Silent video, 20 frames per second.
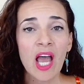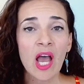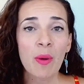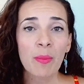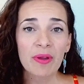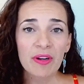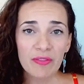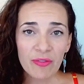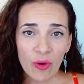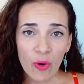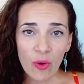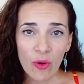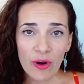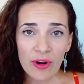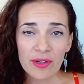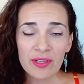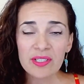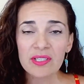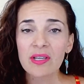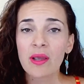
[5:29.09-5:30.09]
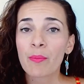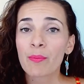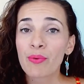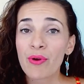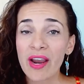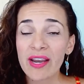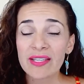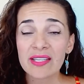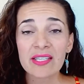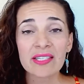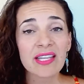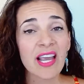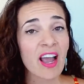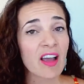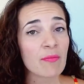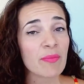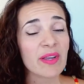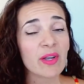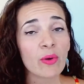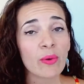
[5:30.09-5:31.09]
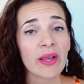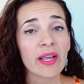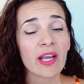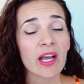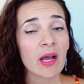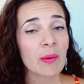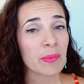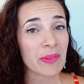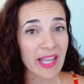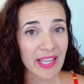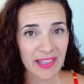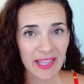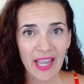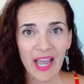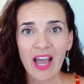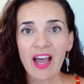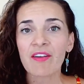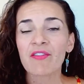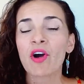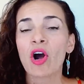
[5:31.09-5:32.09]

but of course, prices have been going up like they have